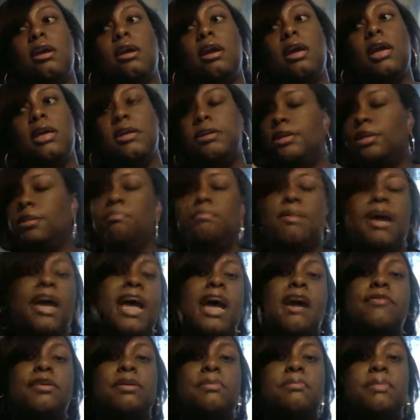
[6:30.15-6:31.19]
end up
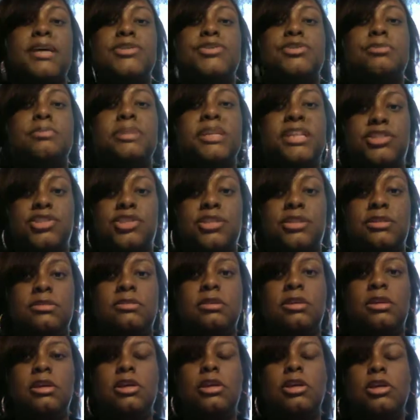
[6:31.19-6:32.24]
having masturbation.
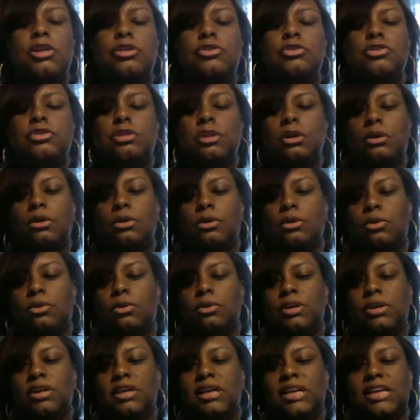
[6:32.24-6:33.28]

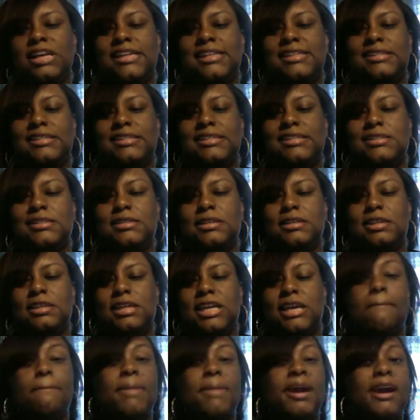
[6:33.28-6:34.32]
So it's
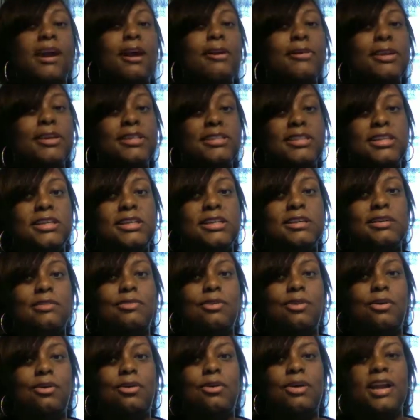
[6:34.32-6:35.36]
imperative
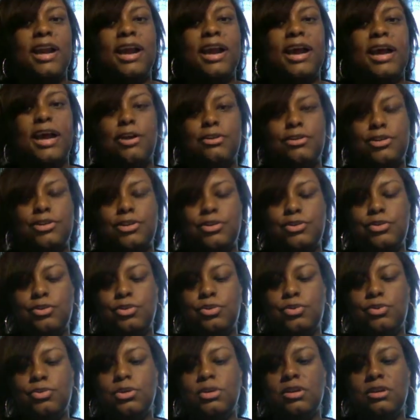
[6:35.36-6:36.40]
on how
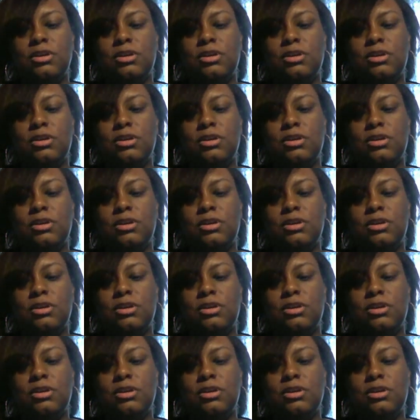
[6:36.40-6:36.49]
you